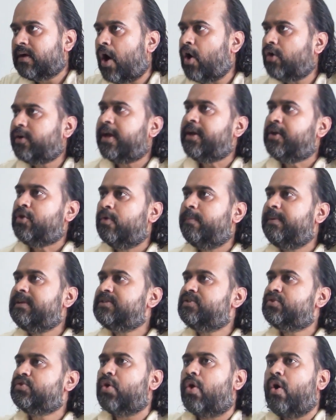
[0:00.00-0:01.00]
How can you be
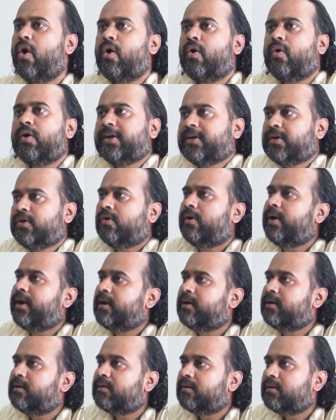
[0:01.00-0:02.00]
so
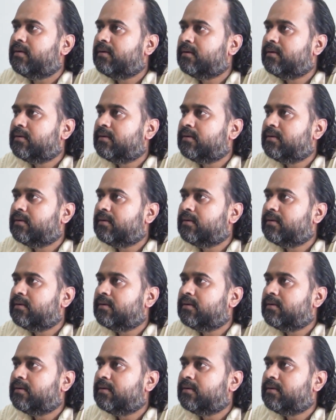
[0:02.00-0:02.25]
ignorant?